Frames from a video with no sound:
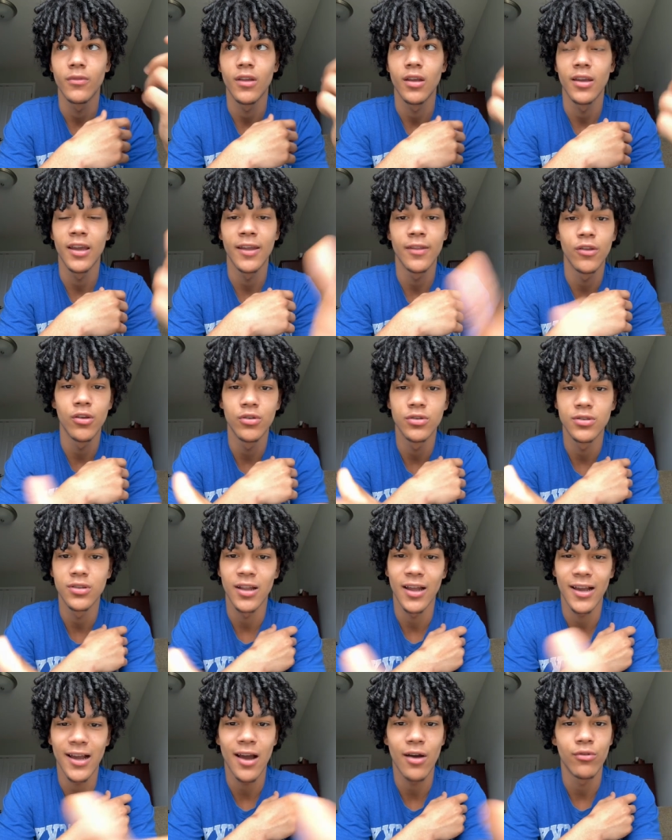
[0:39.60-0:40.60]
and those,
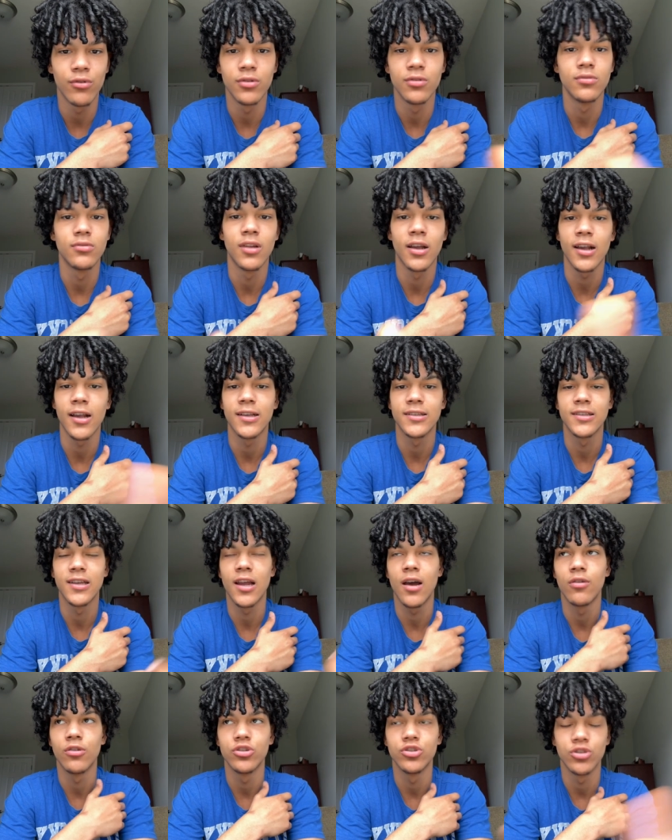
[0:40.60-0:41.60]
like, I
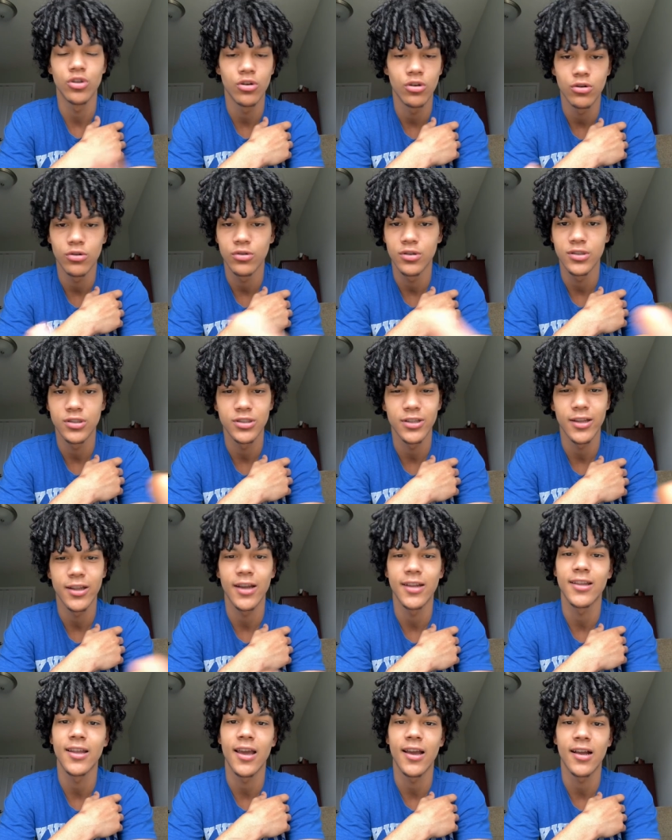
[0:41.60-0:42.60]
said, I would journal and shit
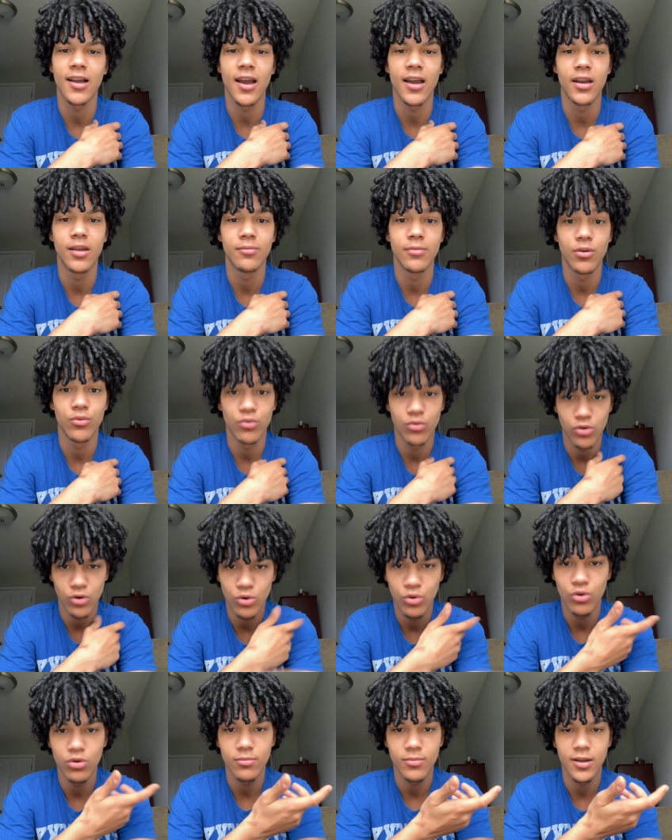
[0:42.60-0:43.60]
like that, kind of, but
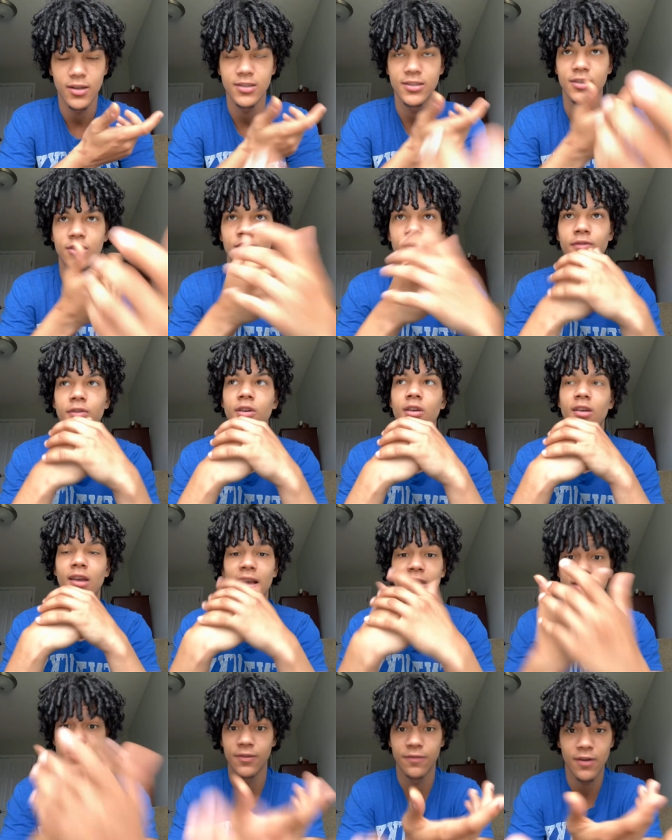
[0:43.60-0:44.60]
record myself
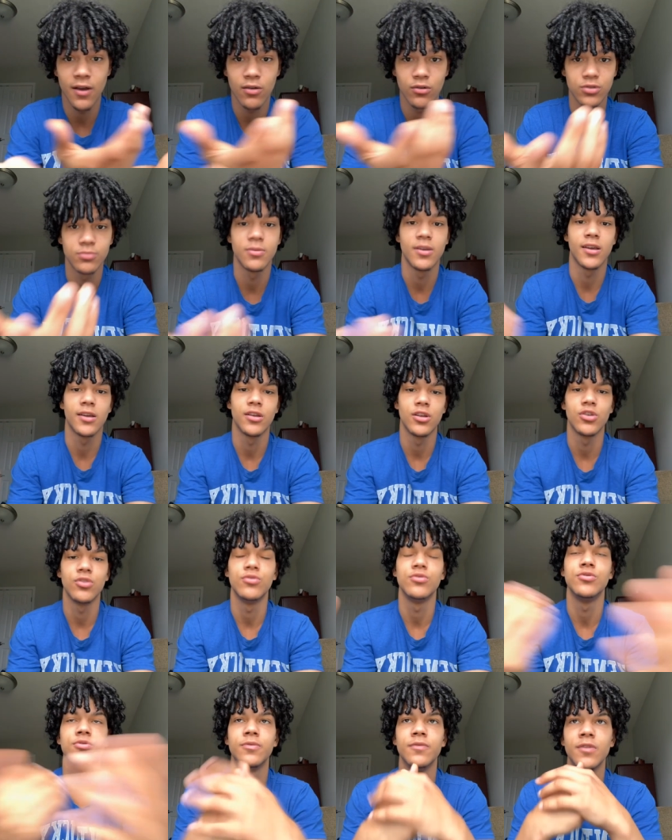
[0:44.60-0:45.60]
as if I was making a
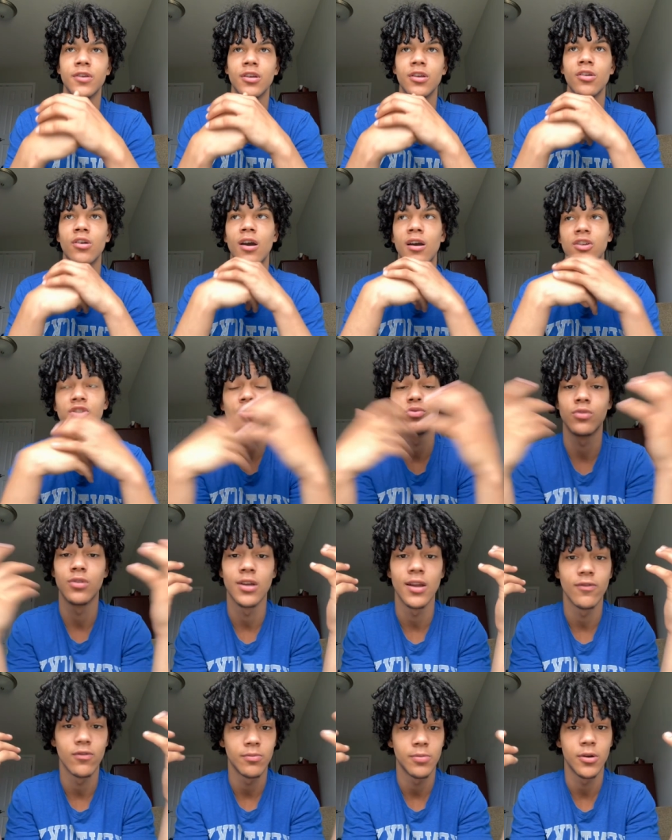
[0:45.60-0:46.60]
YouTube video. I just
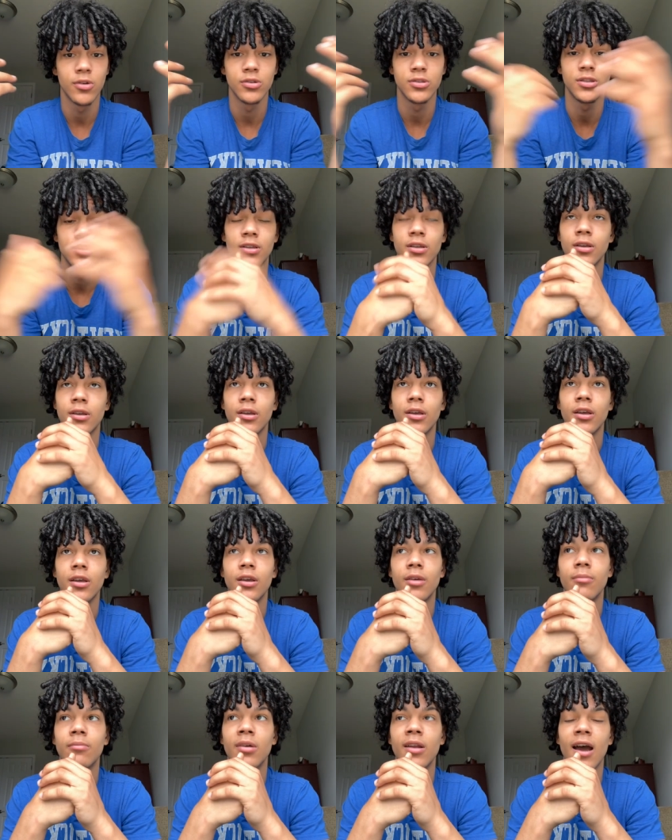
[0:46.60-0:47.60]
would never post it.
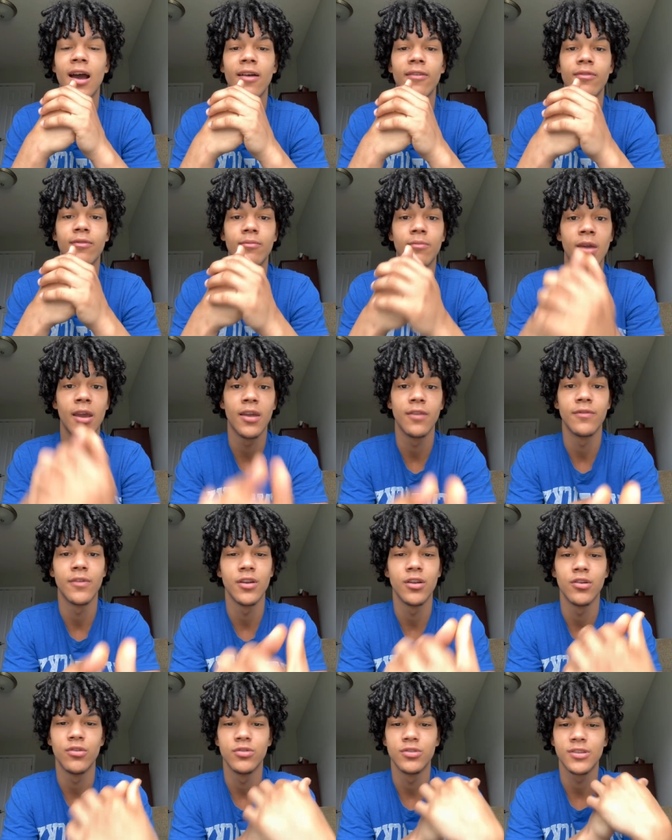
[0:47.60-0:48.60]
But I've made
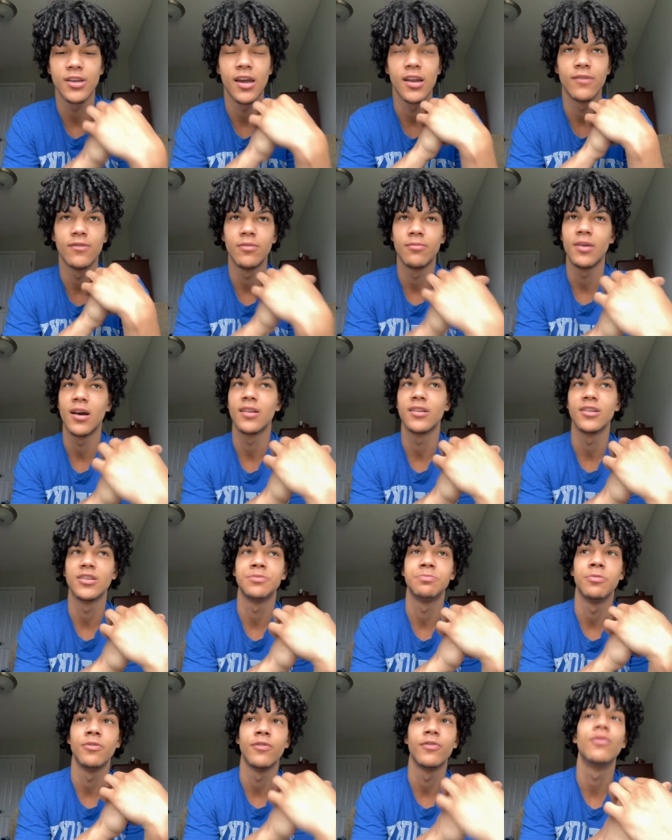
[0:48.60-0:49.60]
videos kind of about
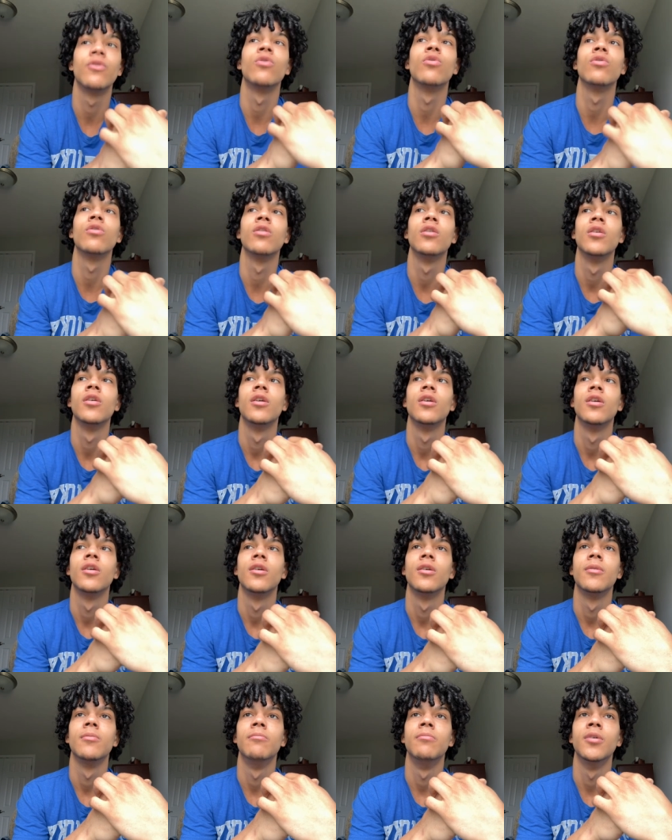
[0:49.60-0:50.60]
this before,
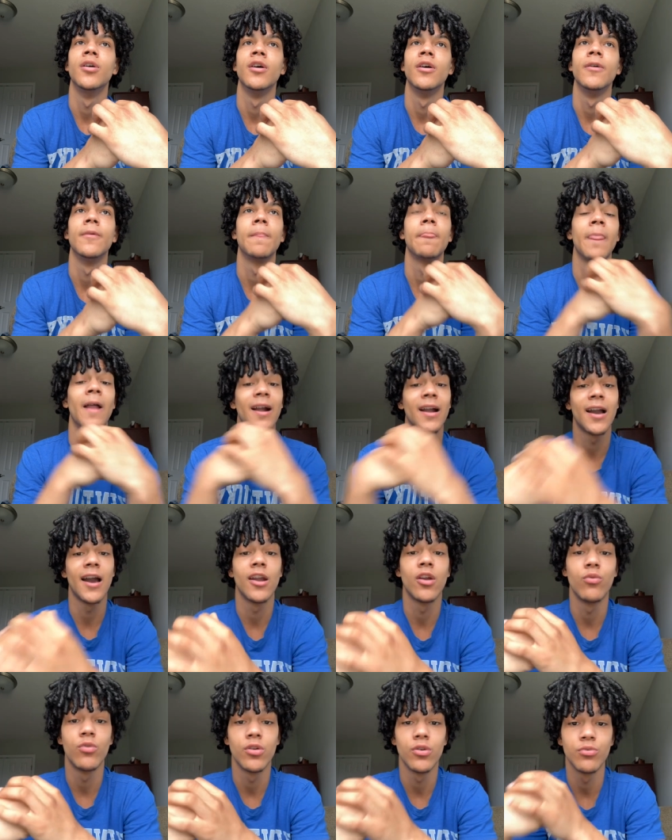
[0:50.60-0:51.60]
but I
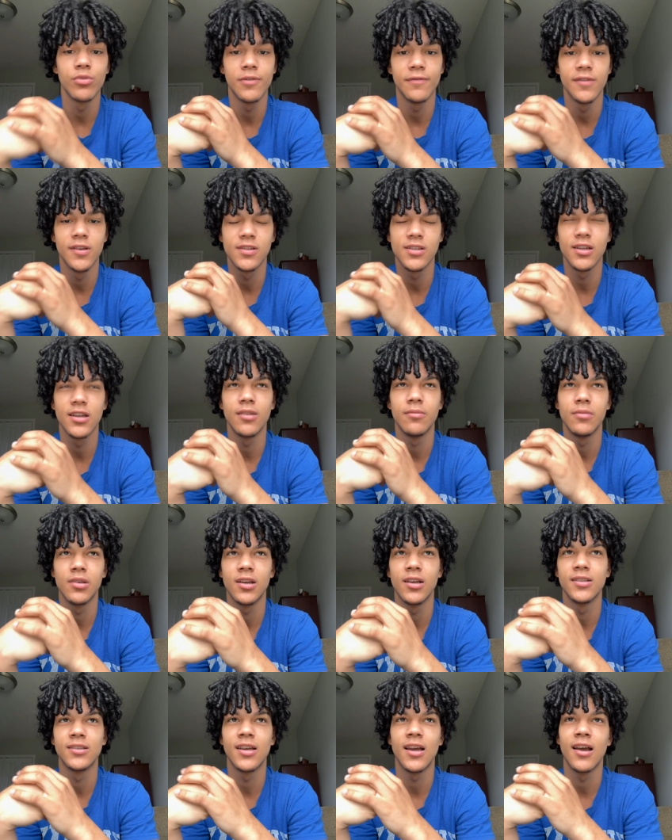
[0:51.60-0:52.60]
kind of want to revisit it
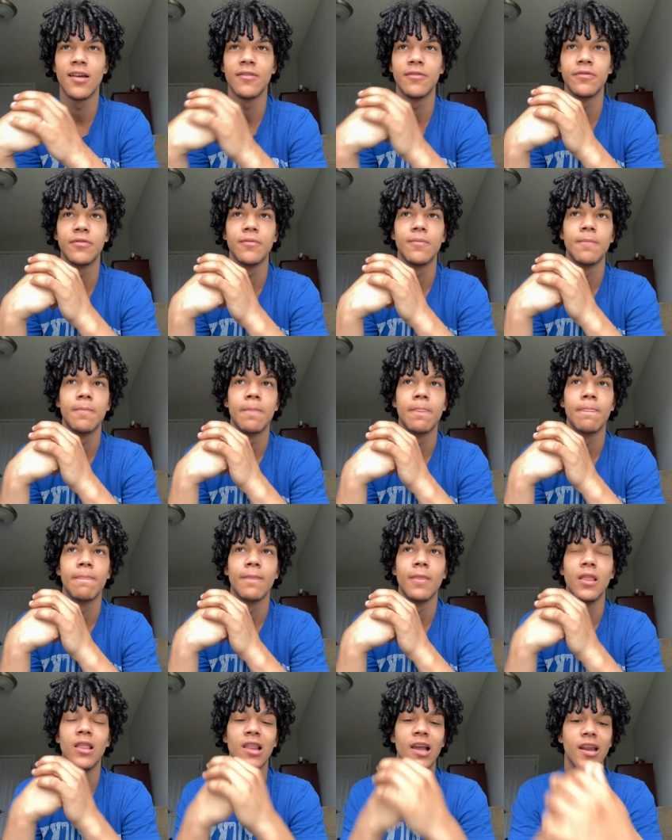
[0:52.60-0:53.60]
because I've
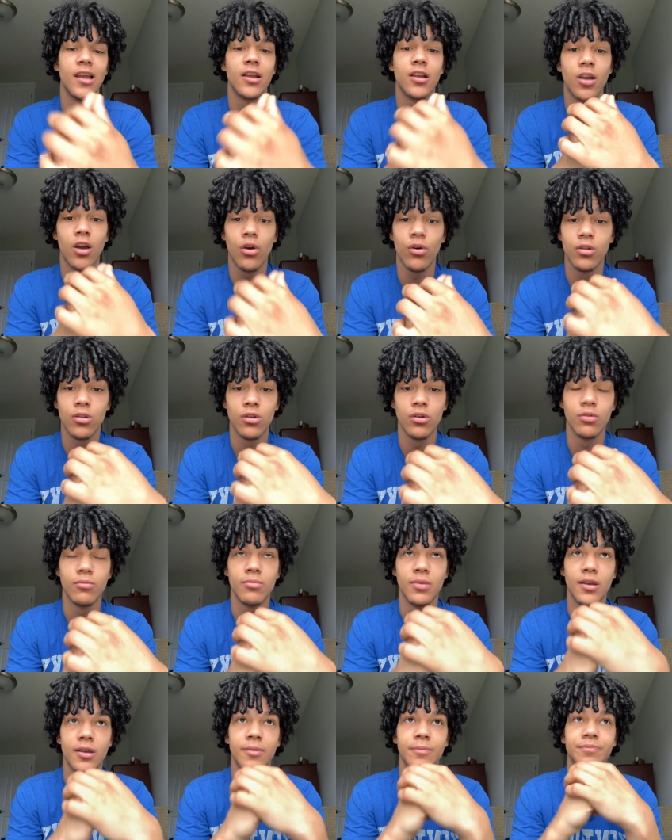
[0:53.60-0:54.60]
let it go a little
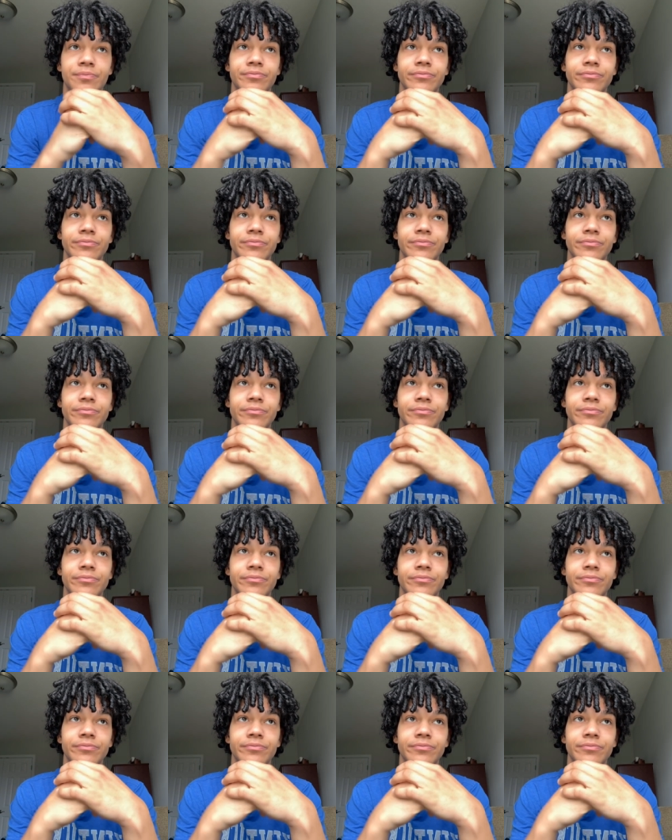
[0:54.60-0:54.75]
bit.